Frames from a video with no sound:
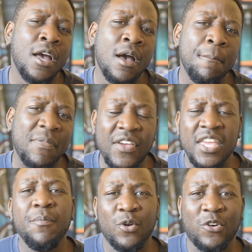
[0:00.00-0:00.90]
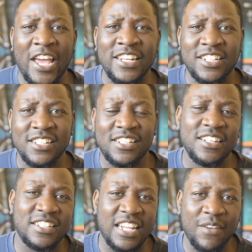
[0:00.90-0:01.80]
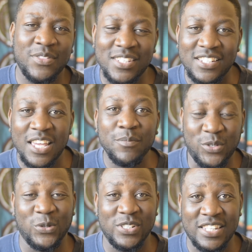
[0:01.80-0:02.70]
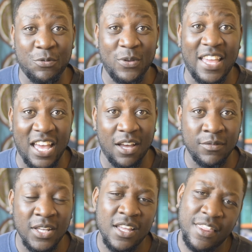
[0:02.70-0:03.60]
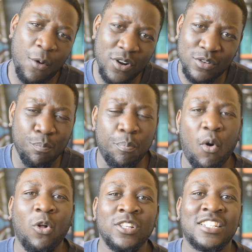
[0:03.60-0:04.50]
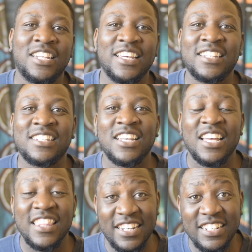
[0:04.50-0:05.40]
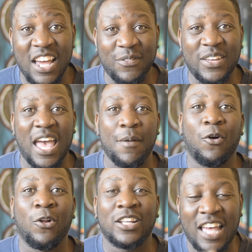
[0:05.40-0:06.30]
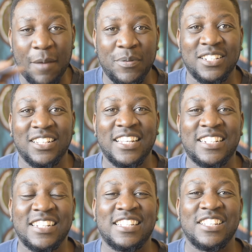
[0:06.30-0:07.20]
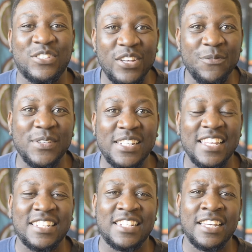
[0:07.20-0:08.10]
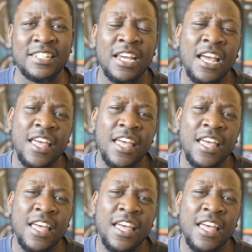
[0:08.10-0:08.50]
But the Hebrew writers didn't have the same tools that we have. They wouldn't bold text. They didn't have all capital letters just to emphasize text.